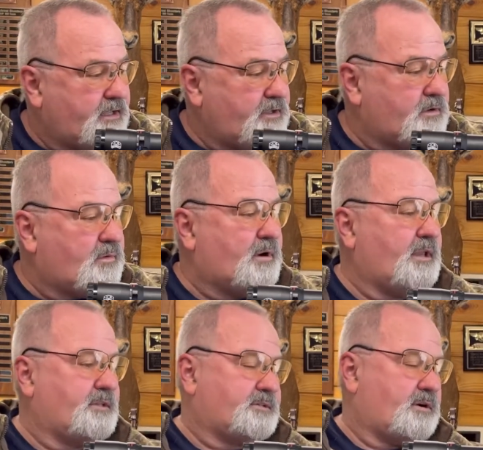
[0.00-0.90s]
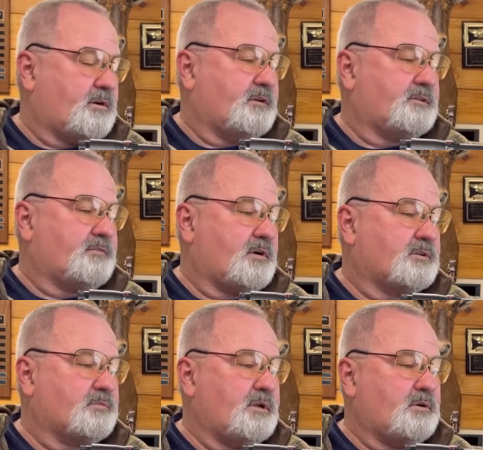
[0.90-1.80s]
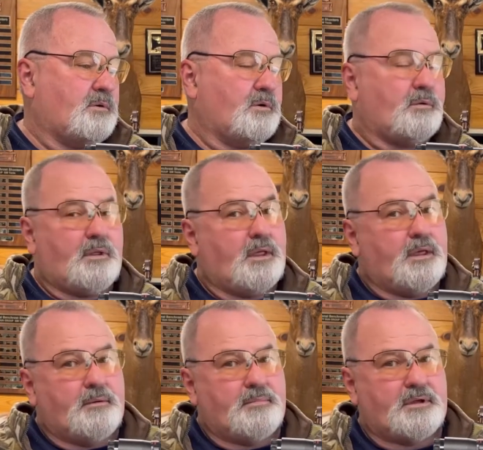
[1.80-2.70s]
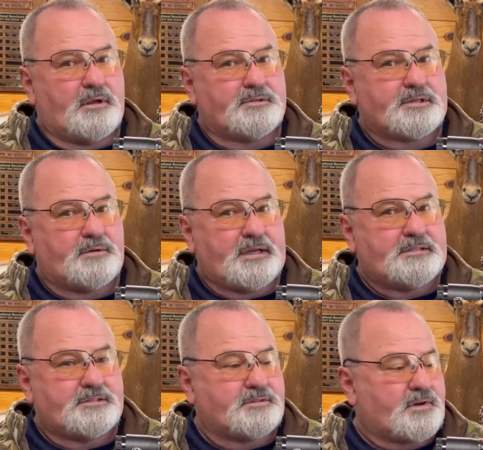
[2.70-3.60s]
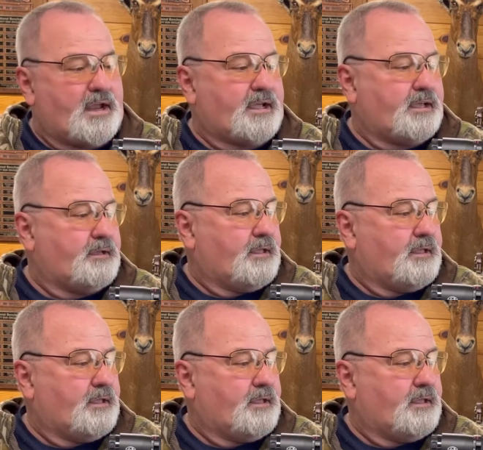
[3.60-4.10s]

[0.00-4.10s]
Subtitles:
you quite as hard as far as recoil, but it also aids in tracking.